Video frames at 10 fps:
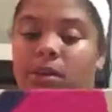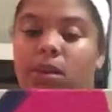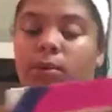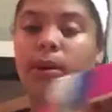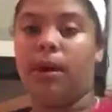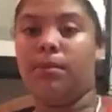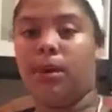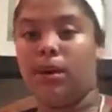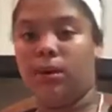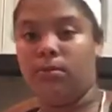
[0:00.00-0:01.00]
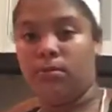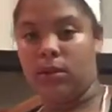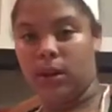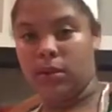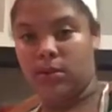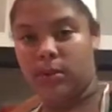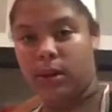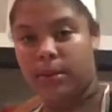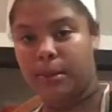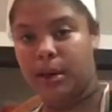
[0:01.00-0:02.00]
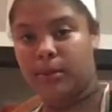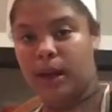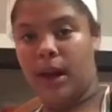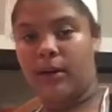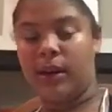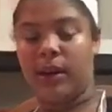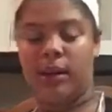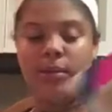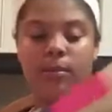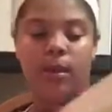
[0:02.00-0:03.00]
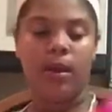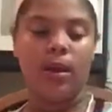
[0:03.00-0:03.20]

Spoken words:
in with you when I'm done. This is where I'm at right now.